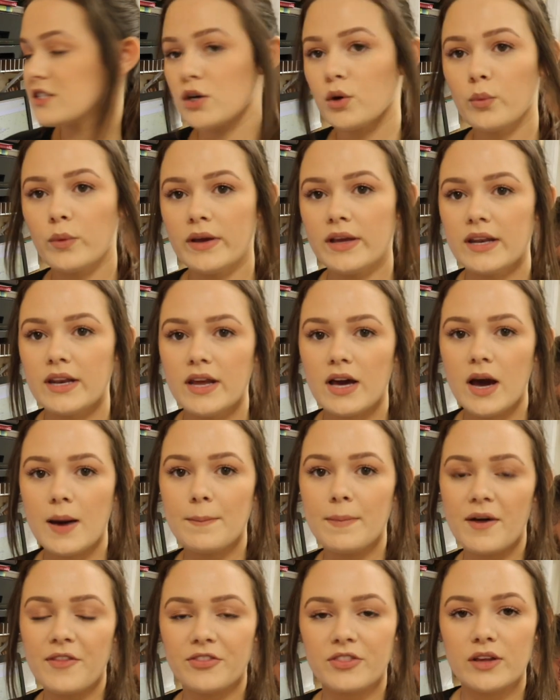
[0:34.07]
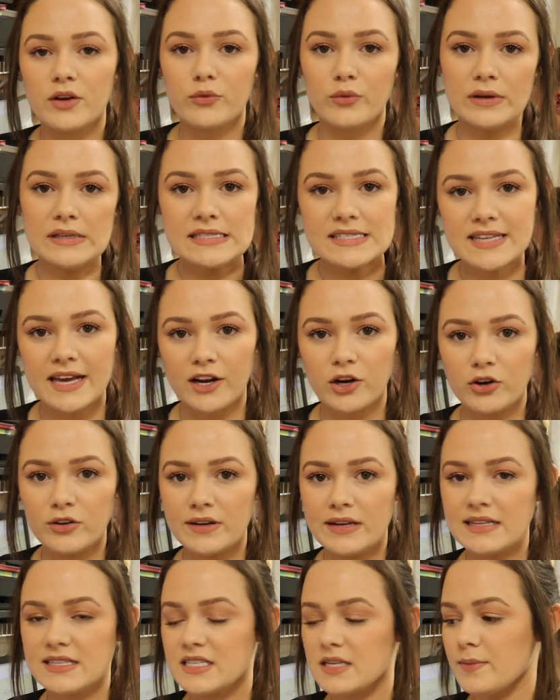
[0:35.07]
So when a monthly rinse cycle
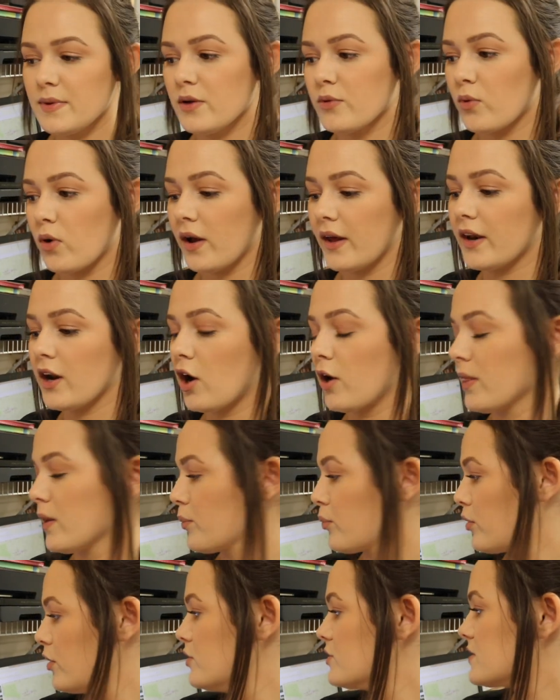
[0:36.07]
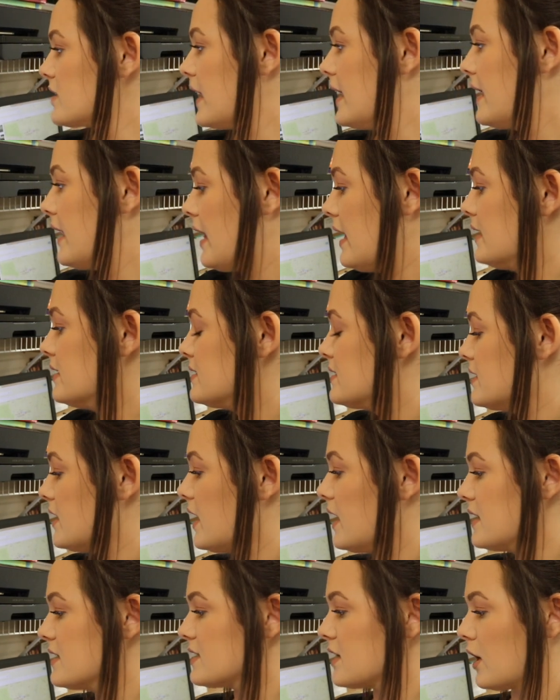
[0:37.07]
needs to be run on the PROCYTE, it
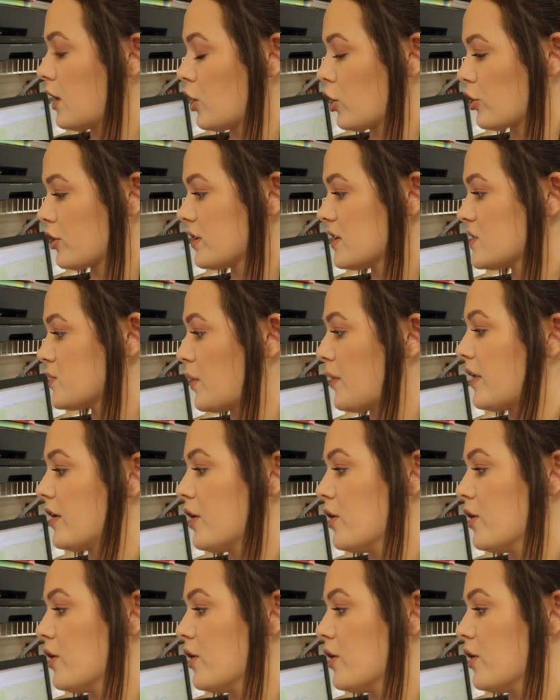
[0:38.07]
does alert us with a